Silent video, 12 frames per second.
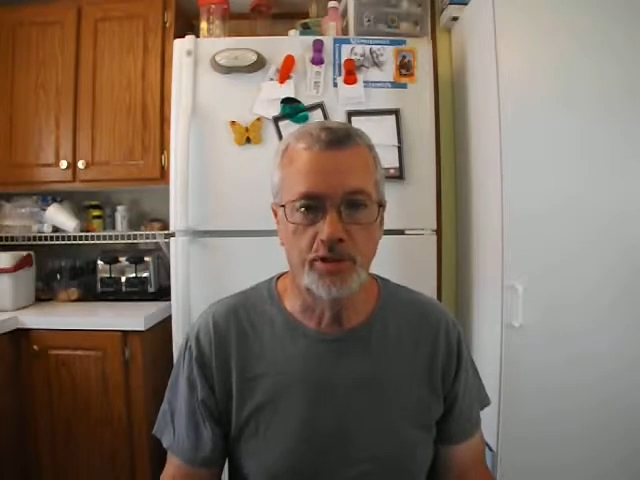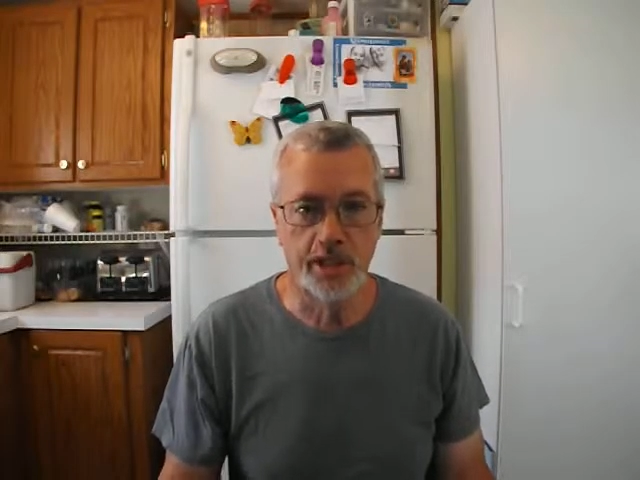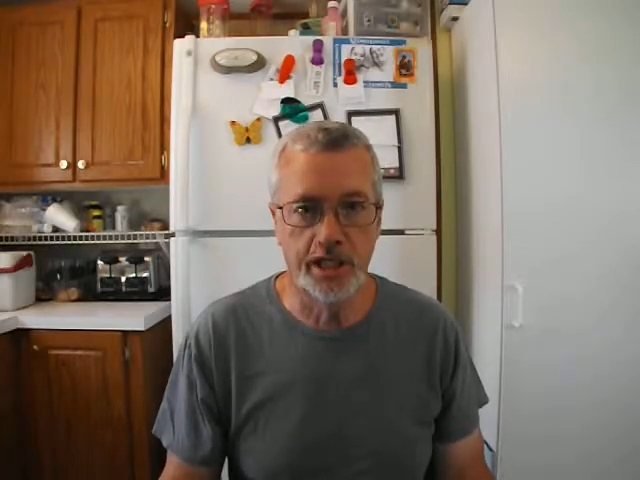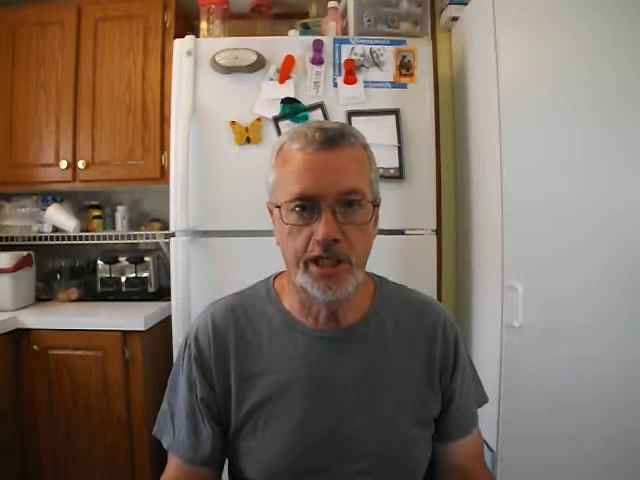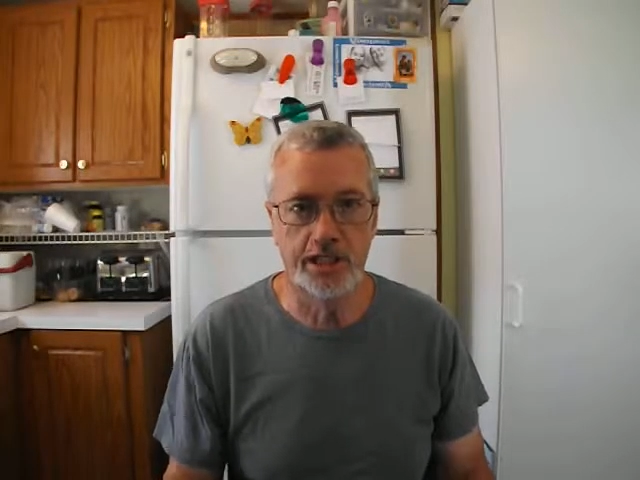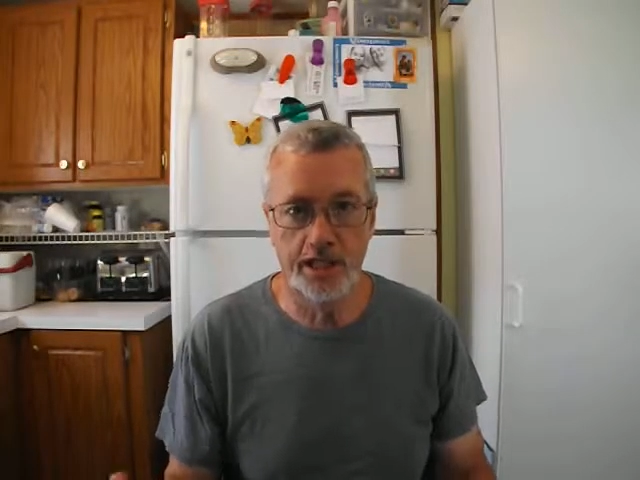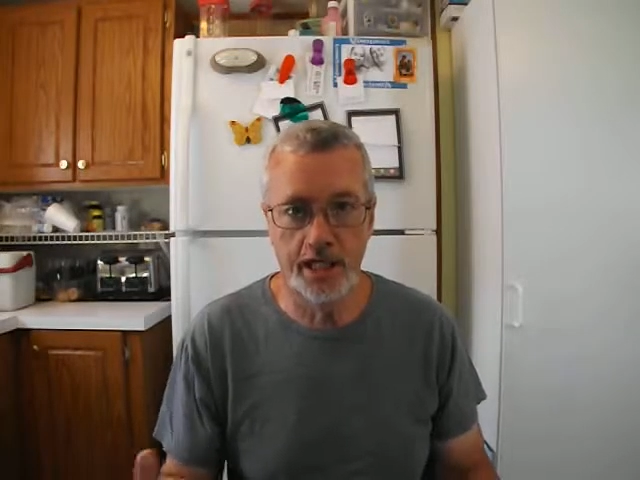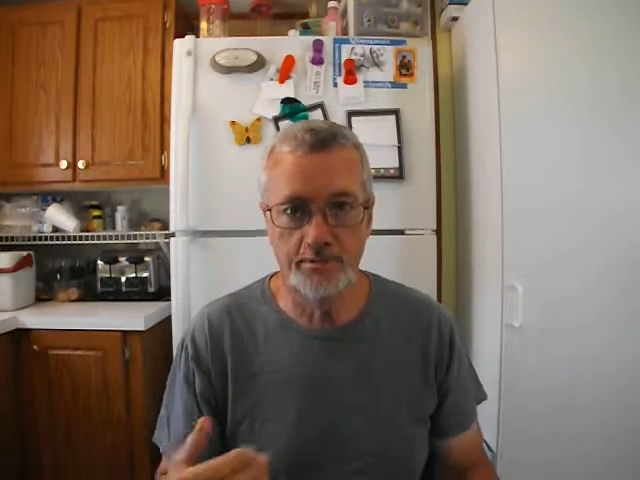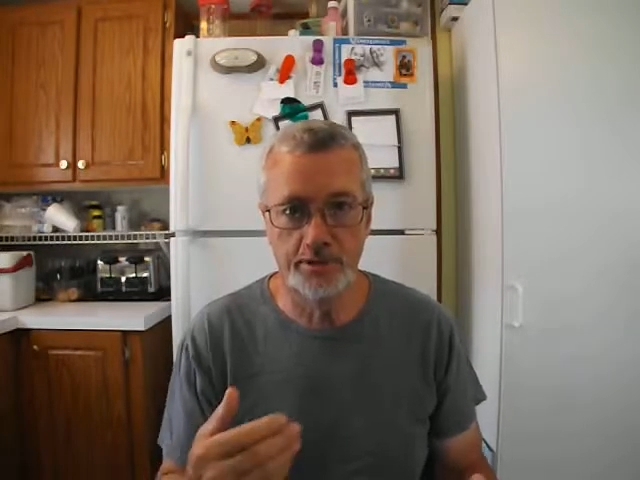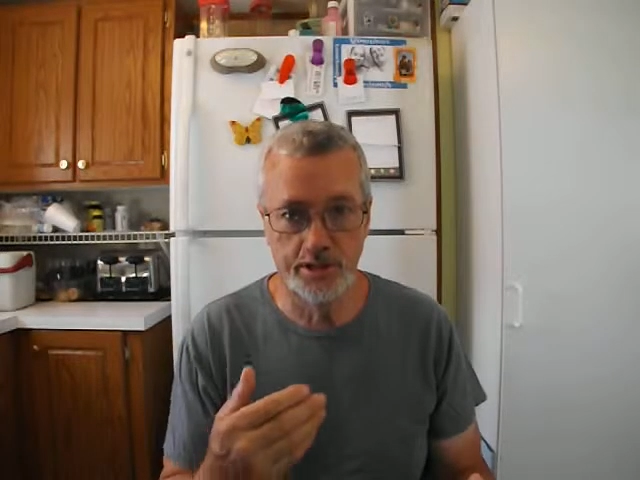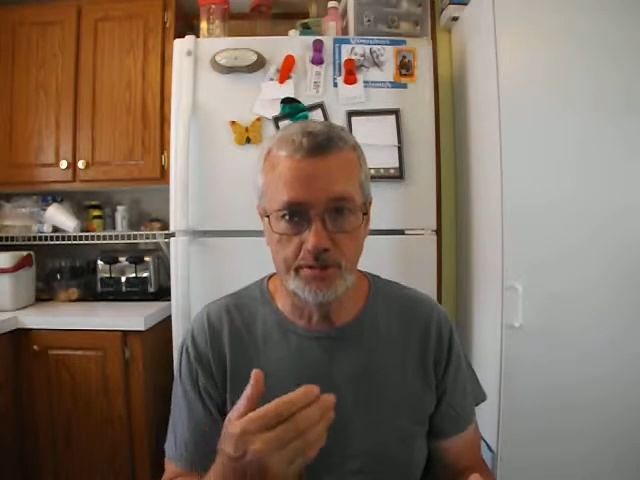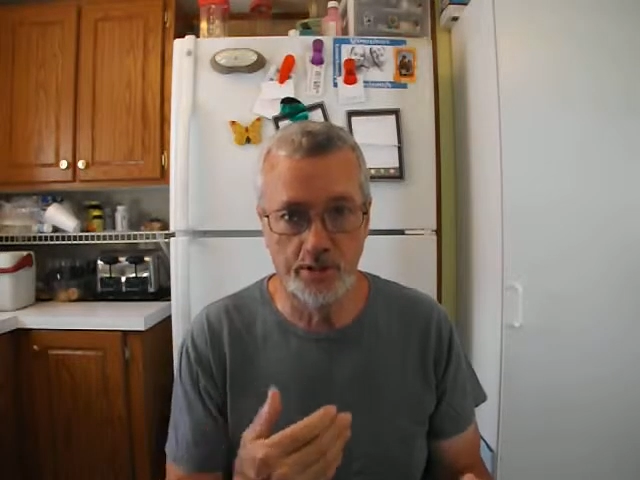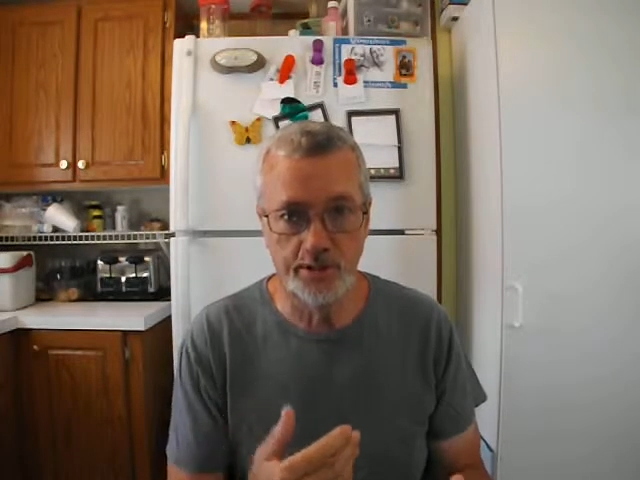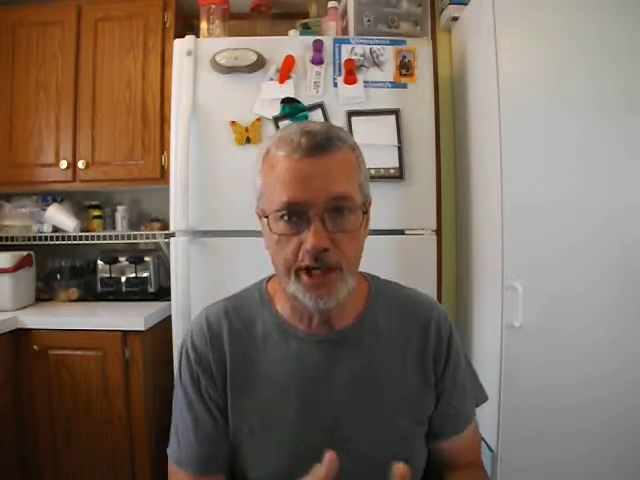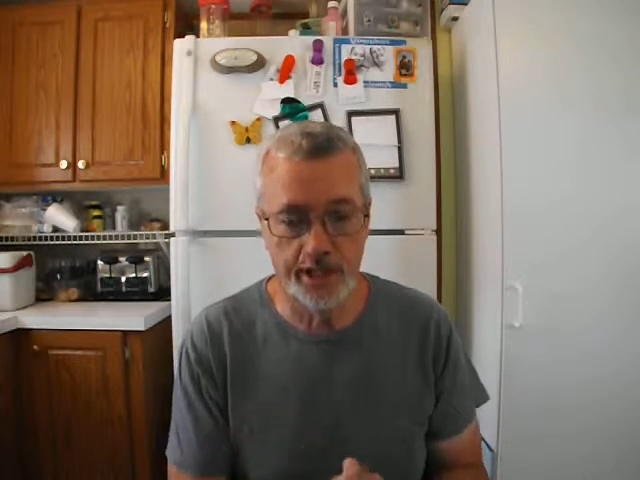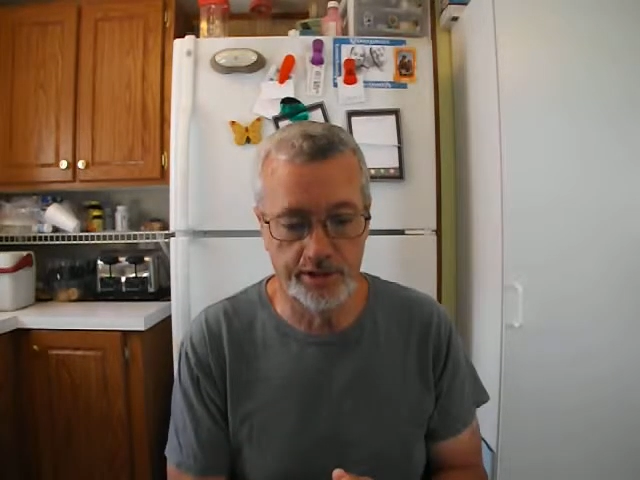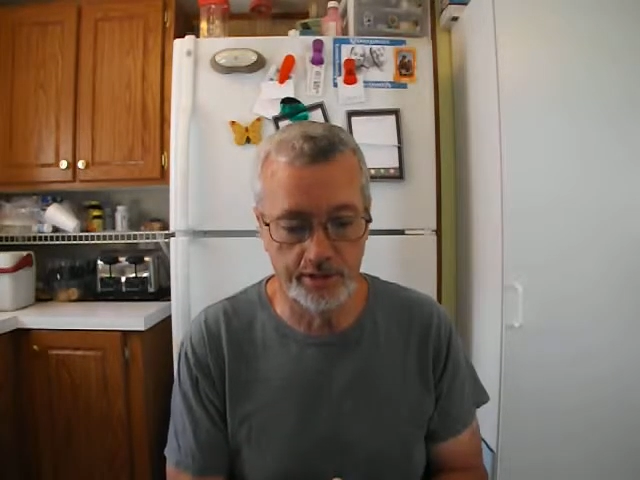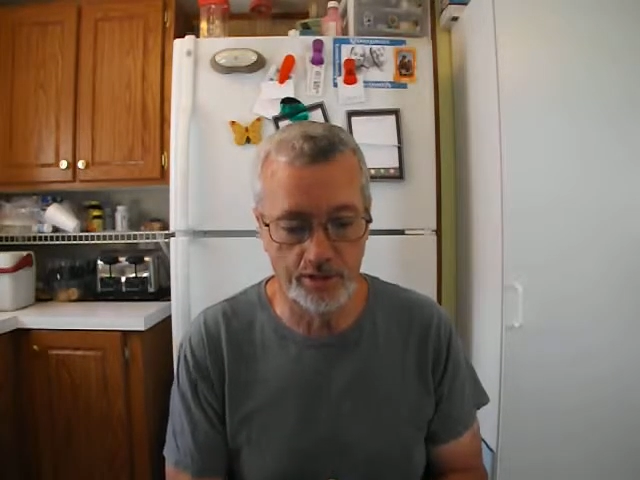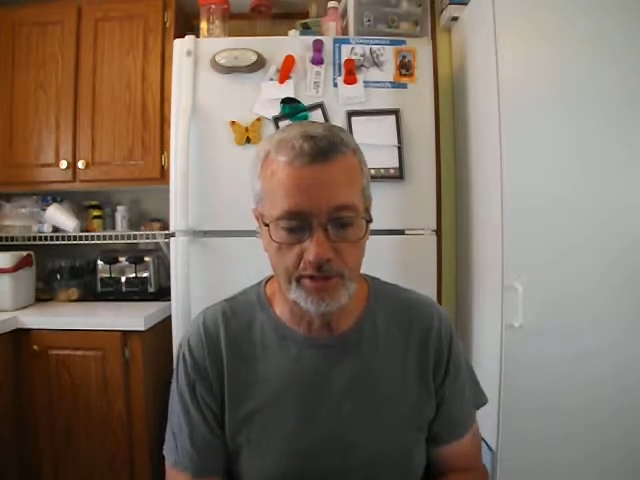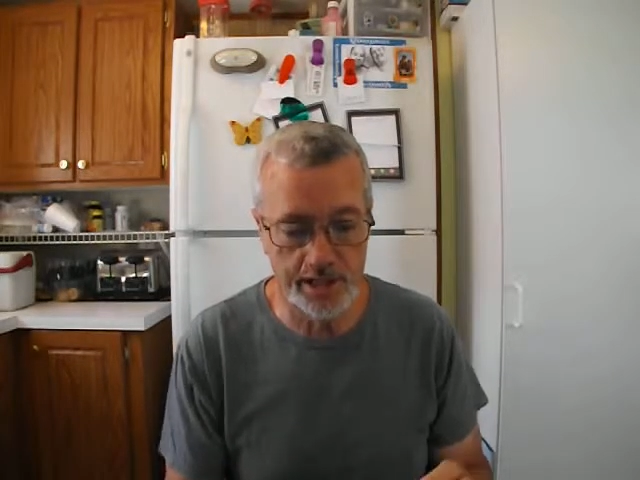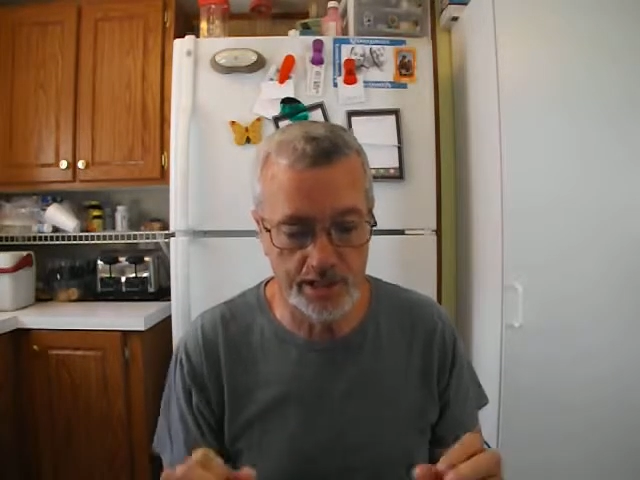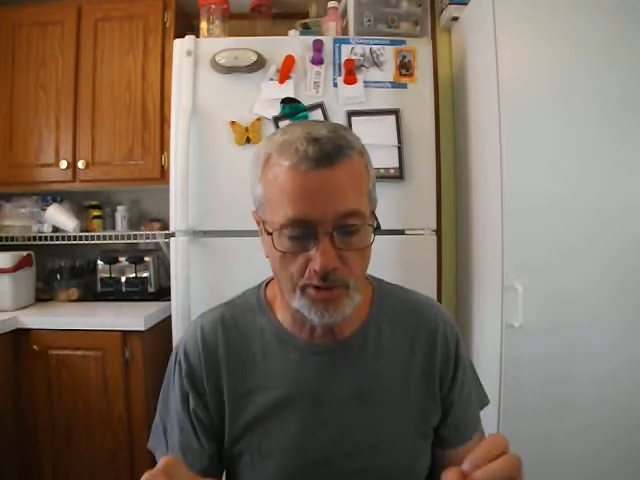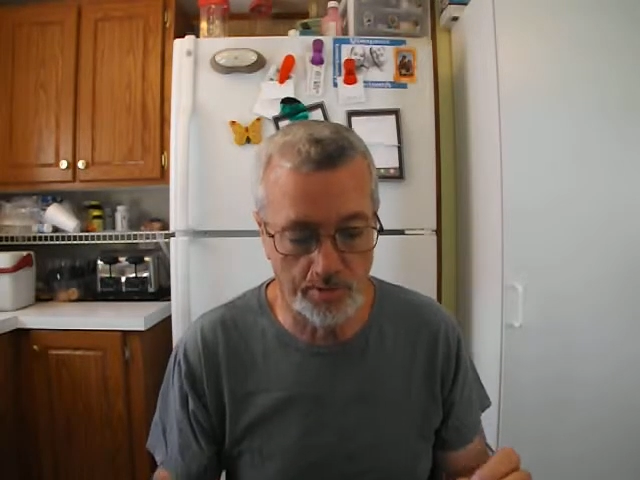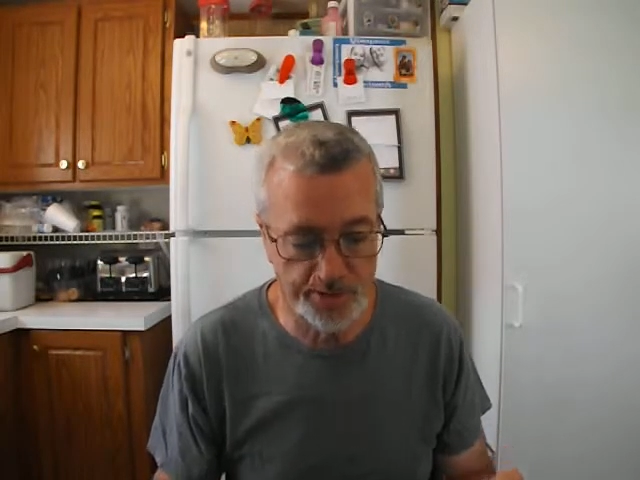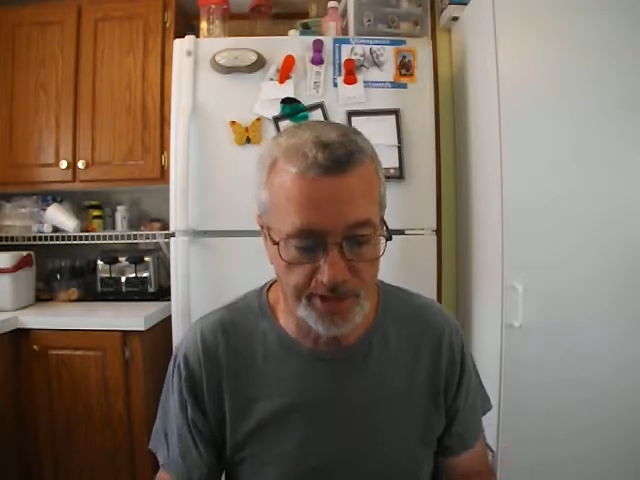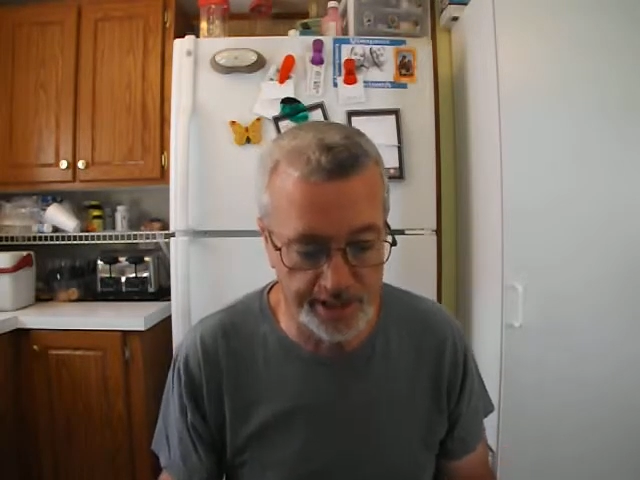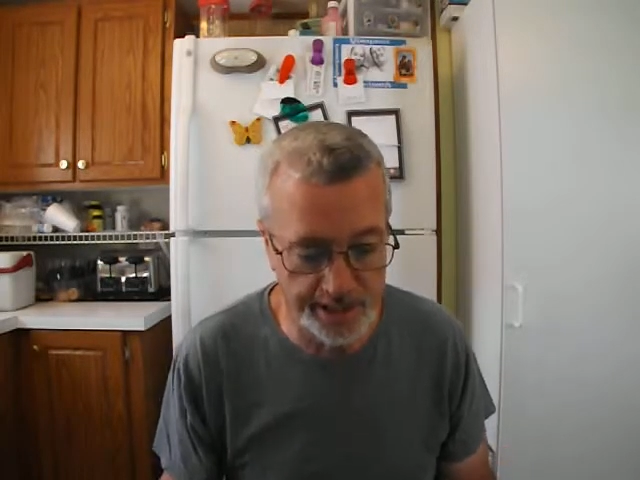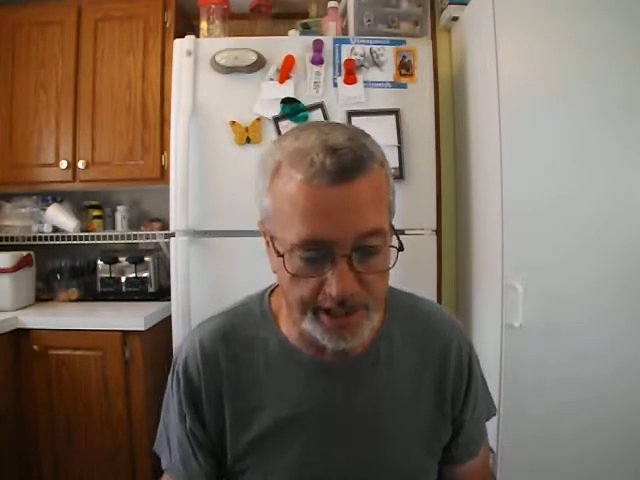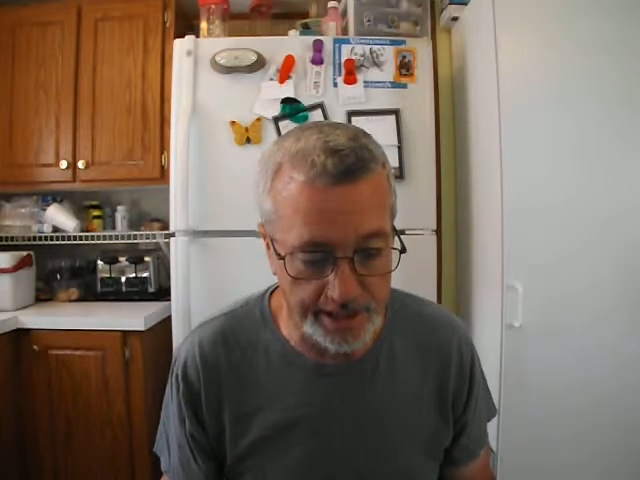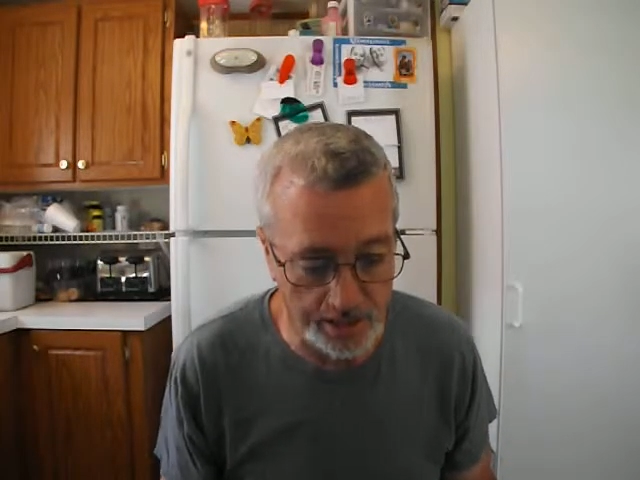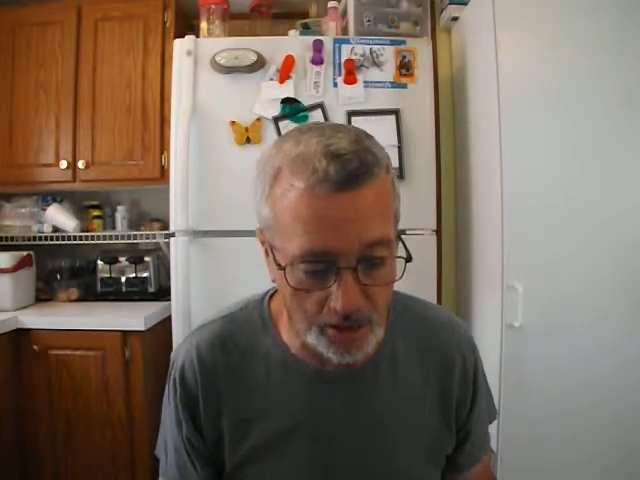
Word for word: The King James is the most accurate. Okay, that's what I'm saying now.